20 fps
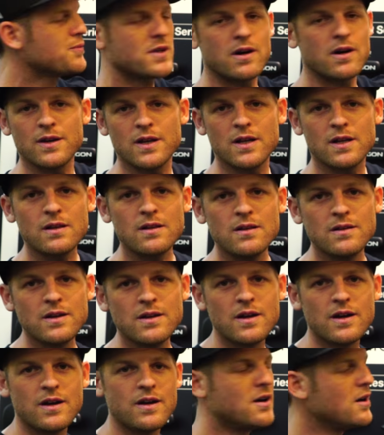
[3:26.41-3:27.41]
downhill
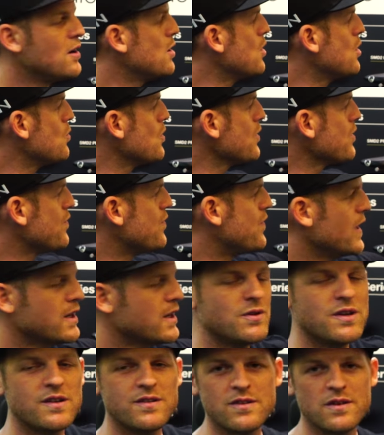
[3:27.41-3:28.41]
um, with the
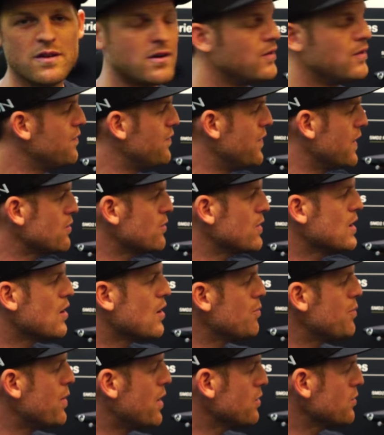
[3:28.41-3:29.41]
factory, factory
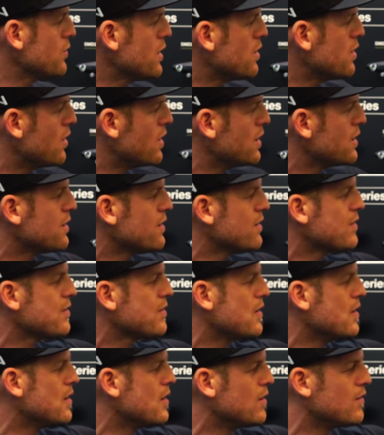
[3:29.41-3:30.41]
compound we call it.
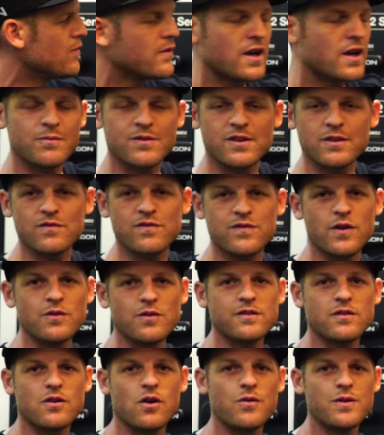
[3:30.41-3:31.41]
Uh, it comes in
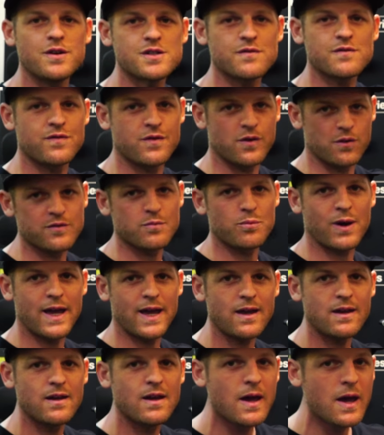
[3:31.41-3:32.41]
frozen orange and frozen
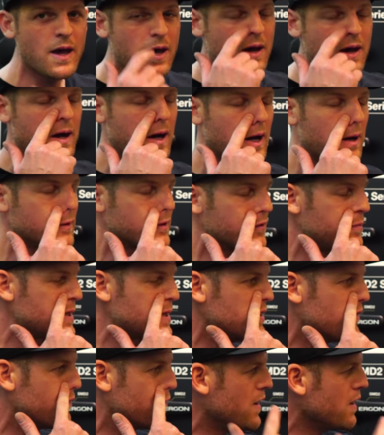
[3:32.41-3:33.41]
black. Um, the
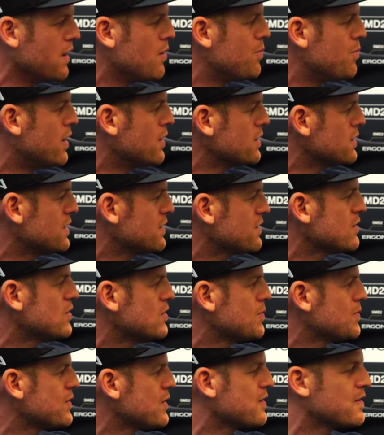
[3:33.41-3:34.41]
special thing about this
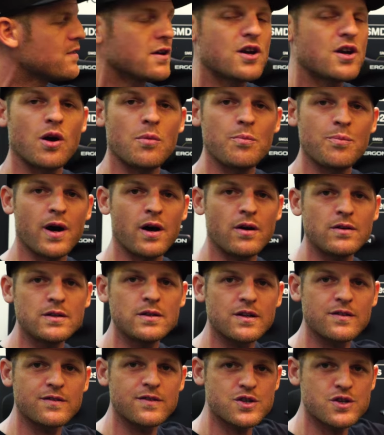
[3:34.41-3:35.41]
grips is the
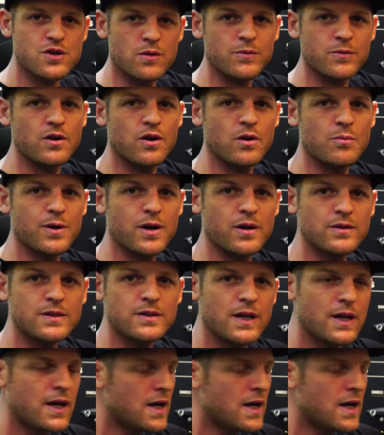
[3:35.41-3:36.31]
compound. It's a German compound.